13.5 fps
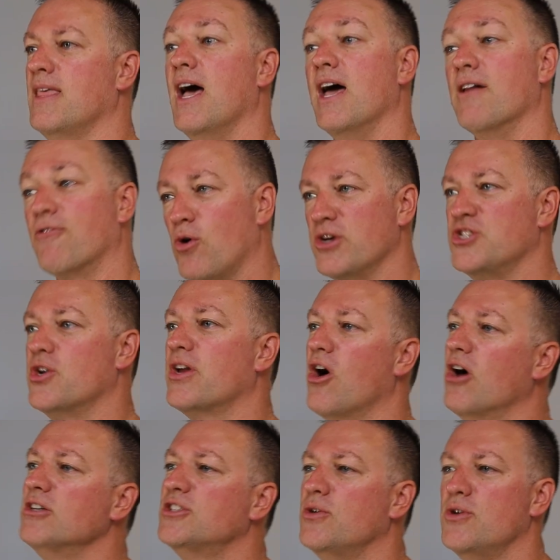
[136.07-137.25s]
And of course, you can
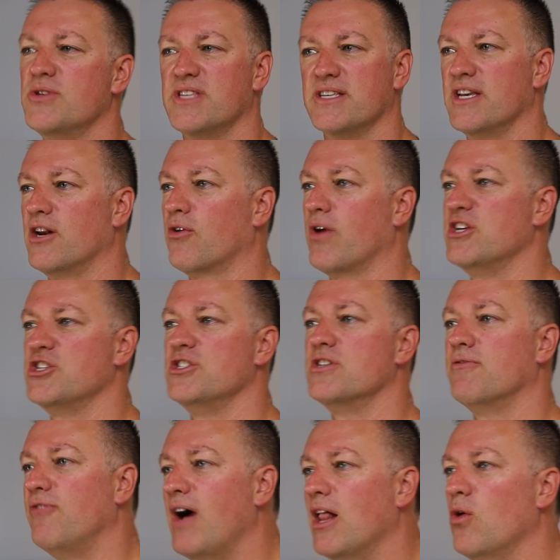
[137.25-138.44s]
also use this integration to
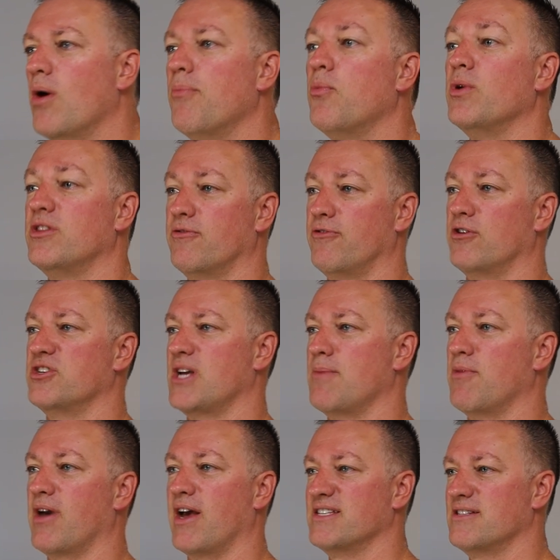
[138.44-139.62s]
follow up with your first-time
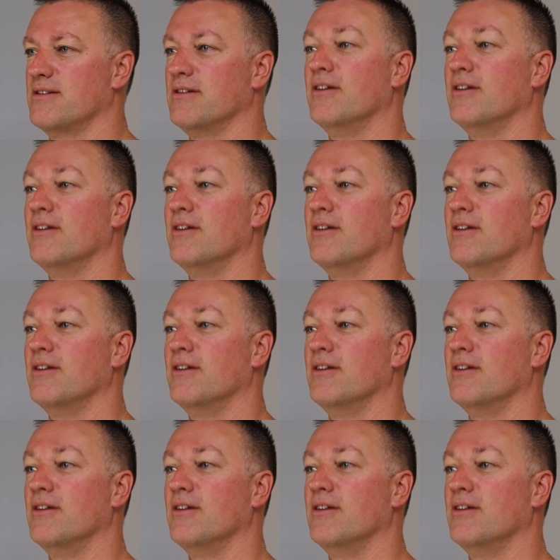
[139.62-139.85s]
guest